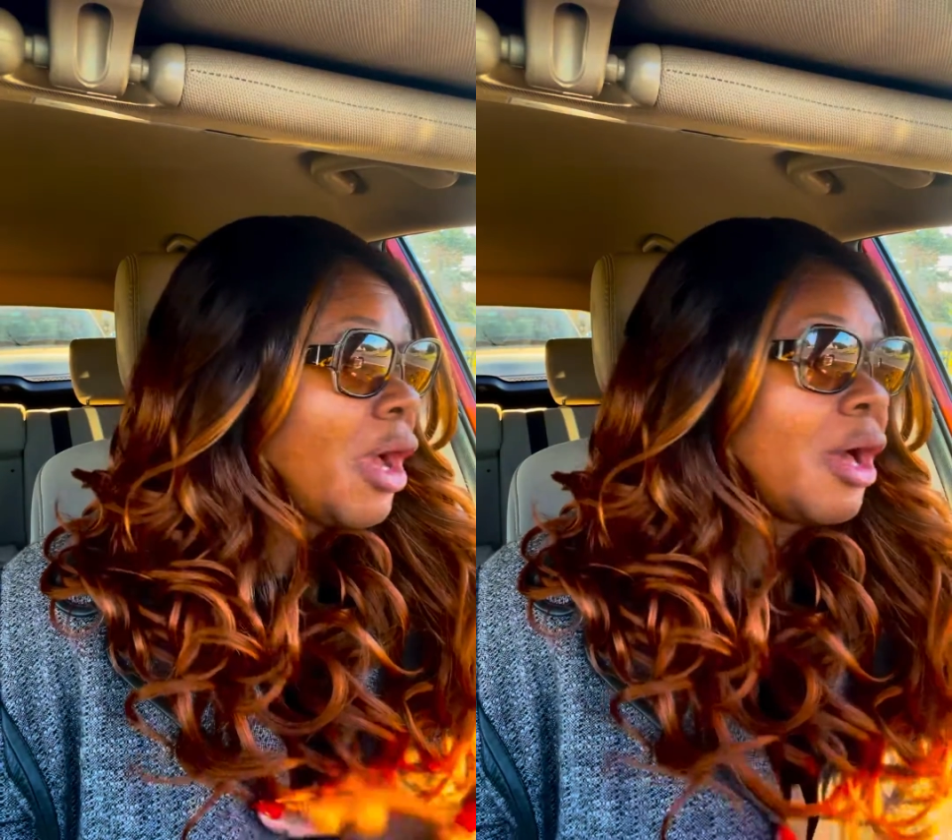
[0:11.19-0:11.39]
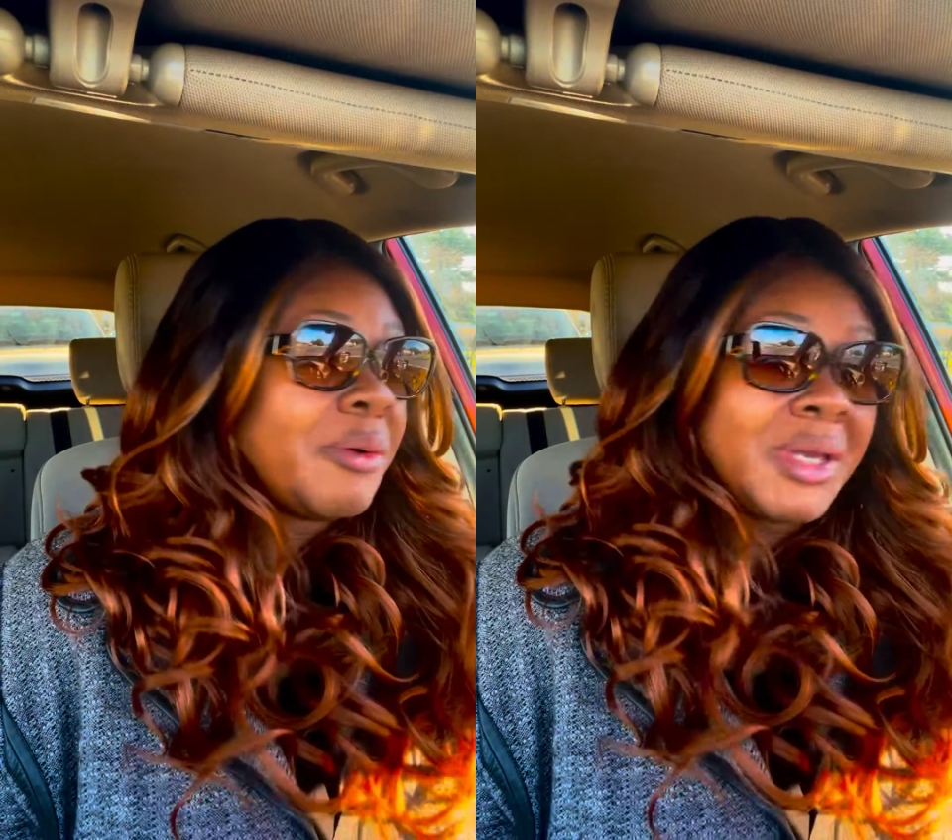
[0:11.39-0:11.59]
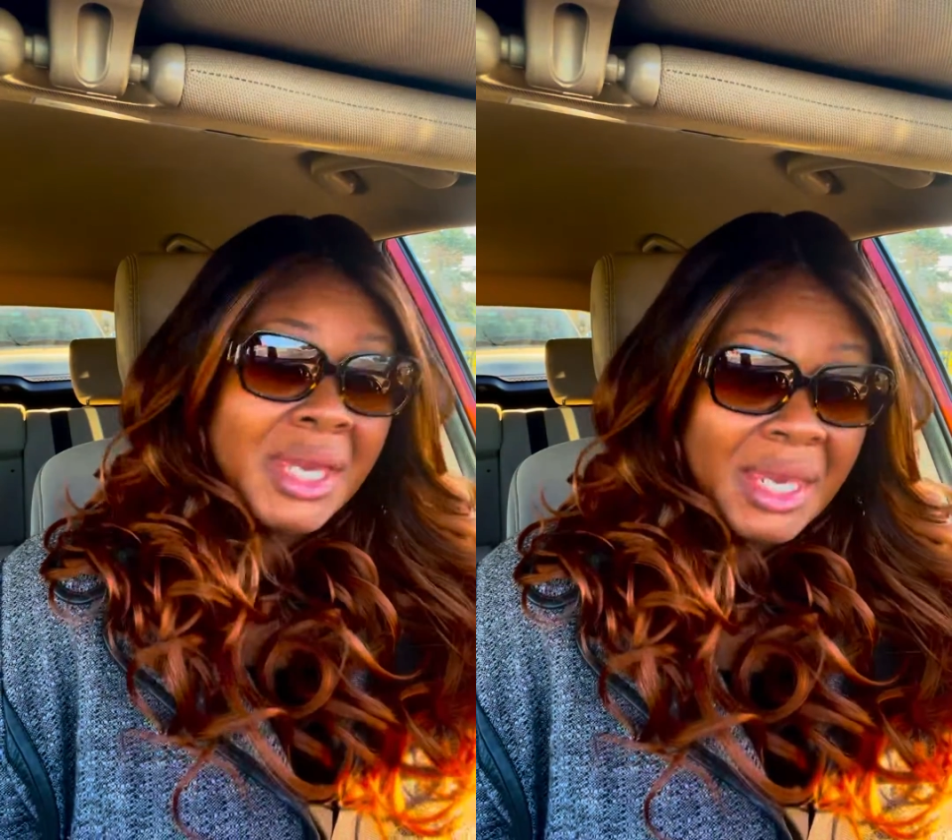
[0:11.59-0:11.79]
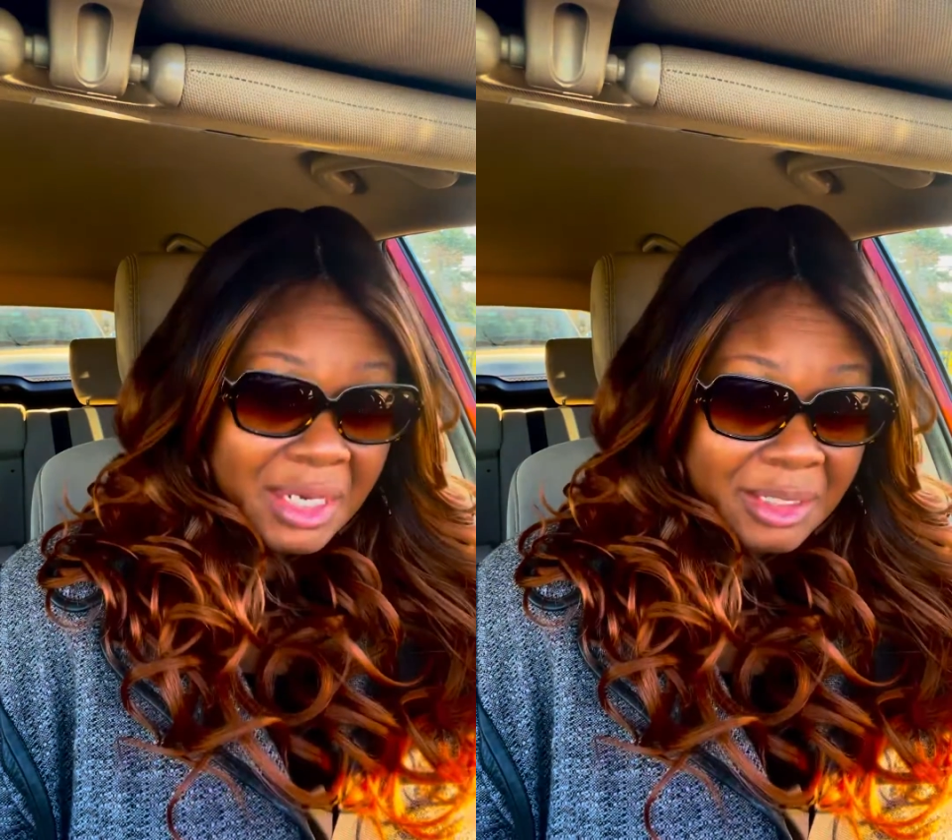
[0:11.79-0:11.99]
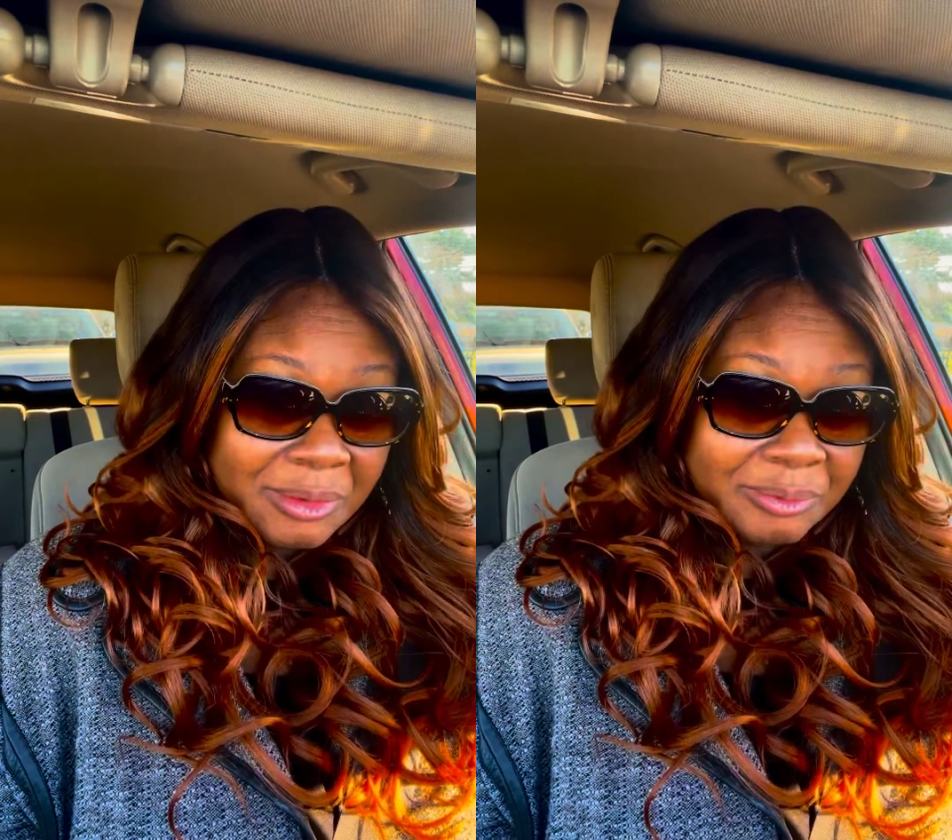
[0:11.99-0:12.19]

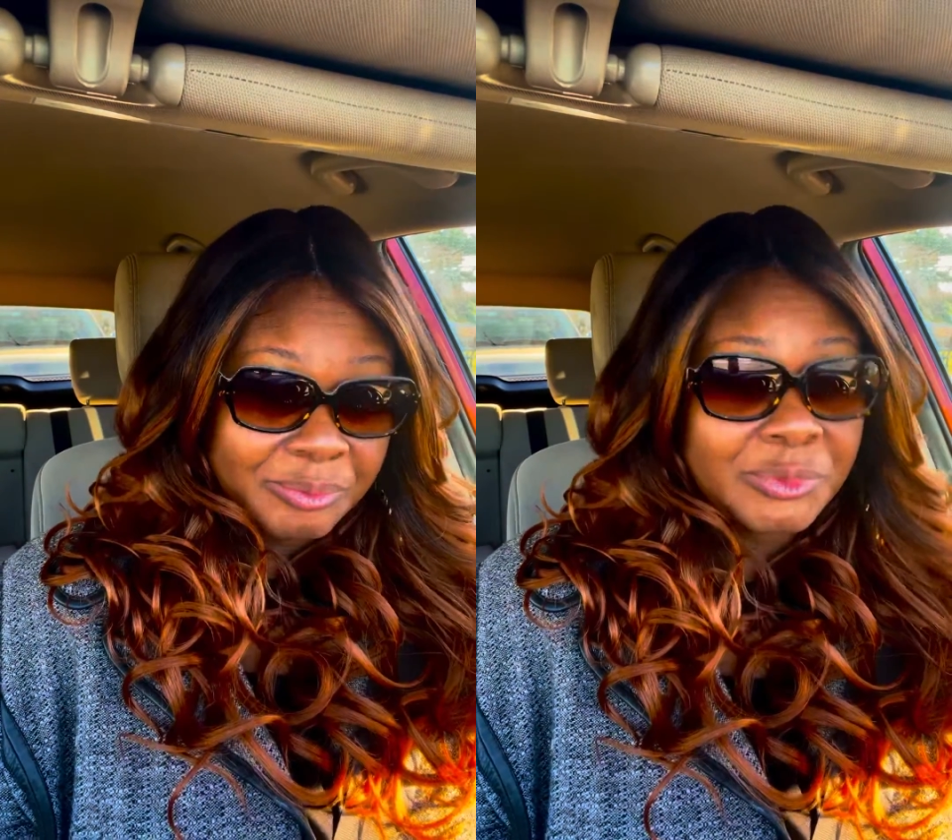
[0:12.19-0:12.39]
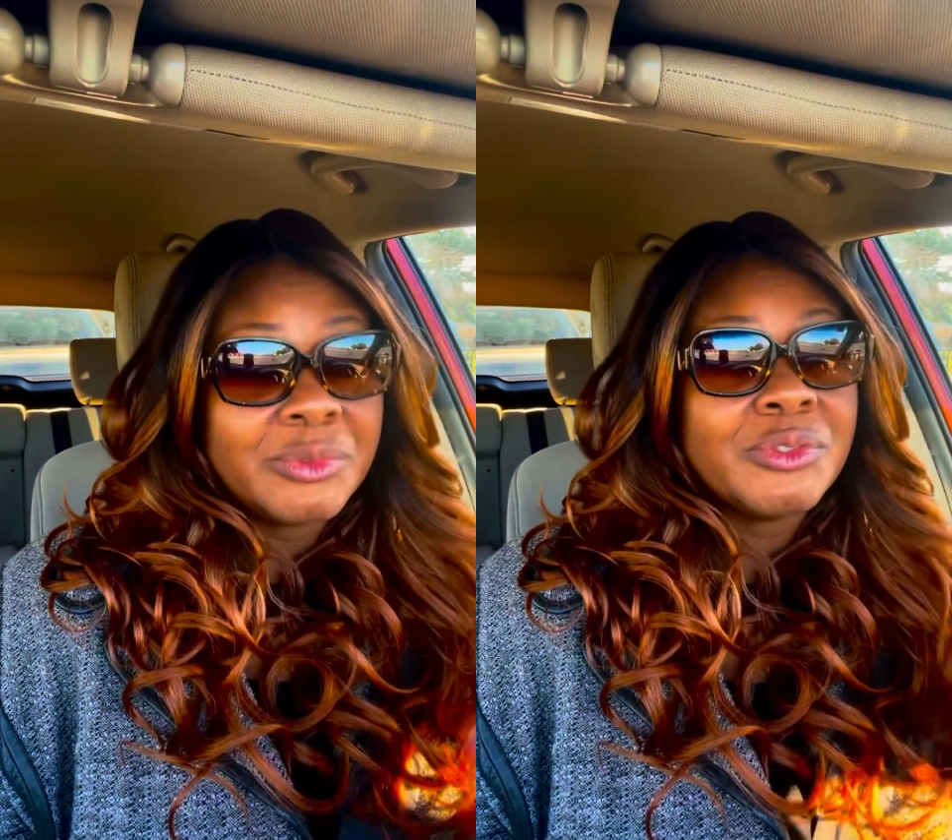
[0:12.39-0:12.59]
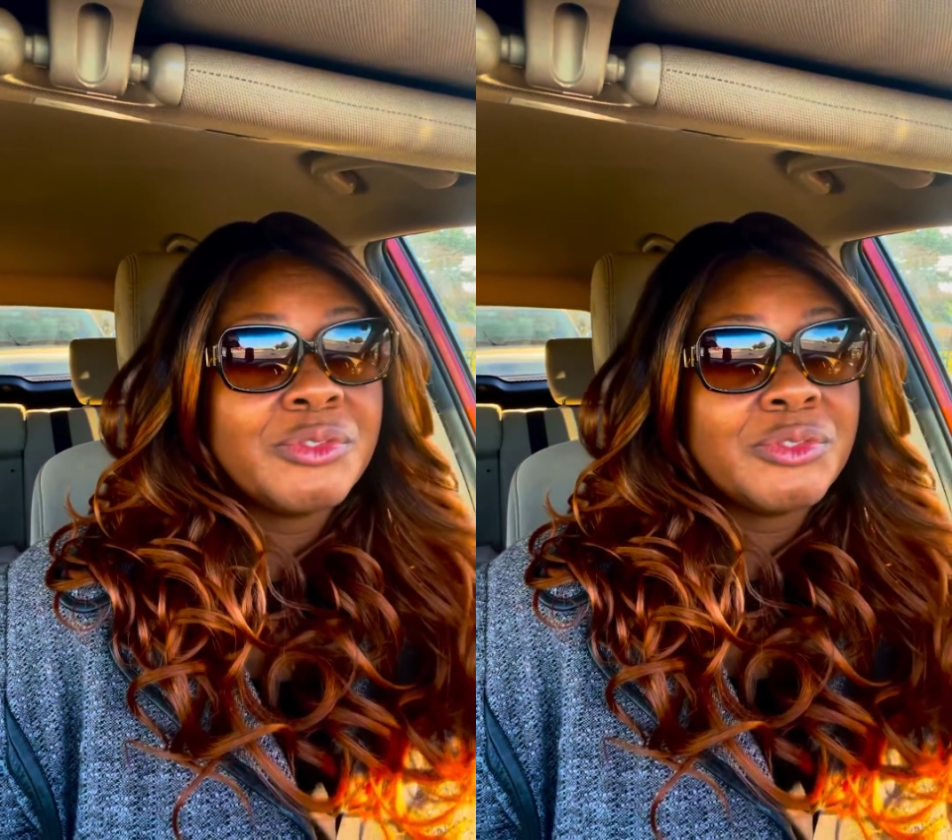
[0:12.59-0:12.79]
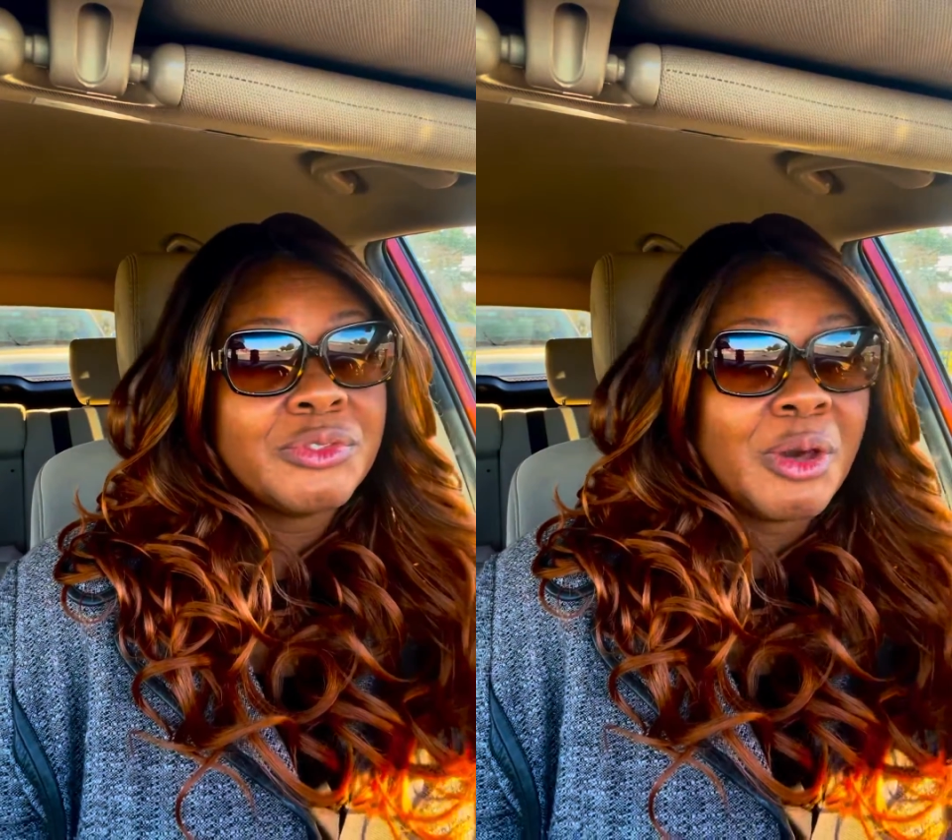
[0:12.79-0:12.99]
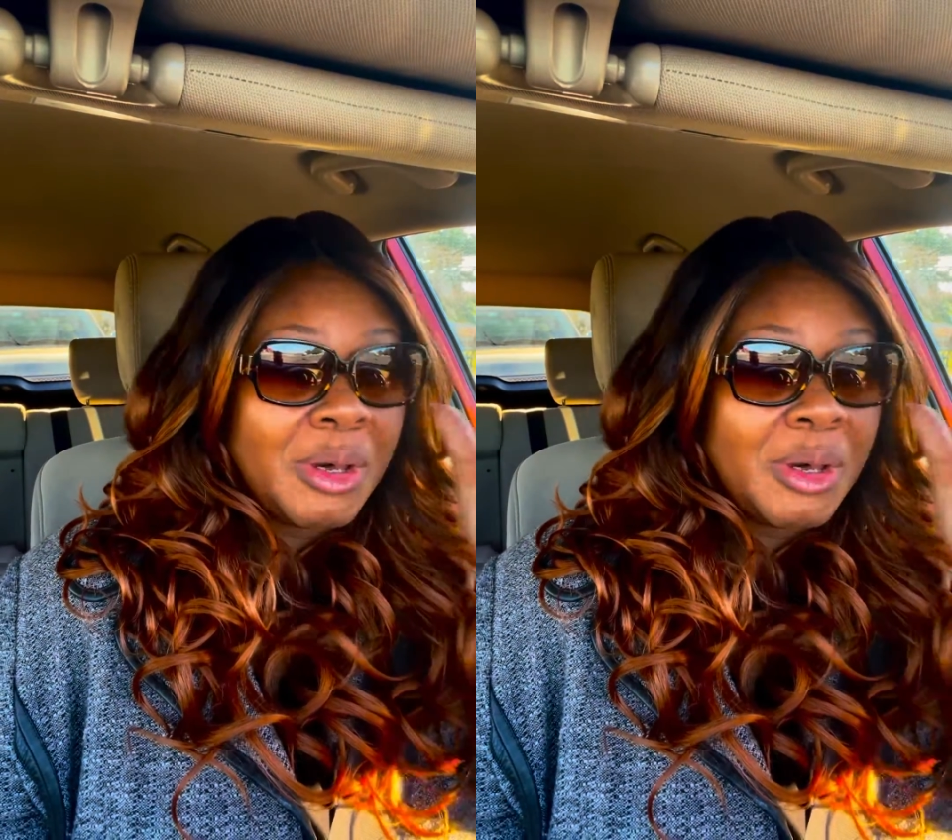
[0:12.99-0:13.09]
Okay, so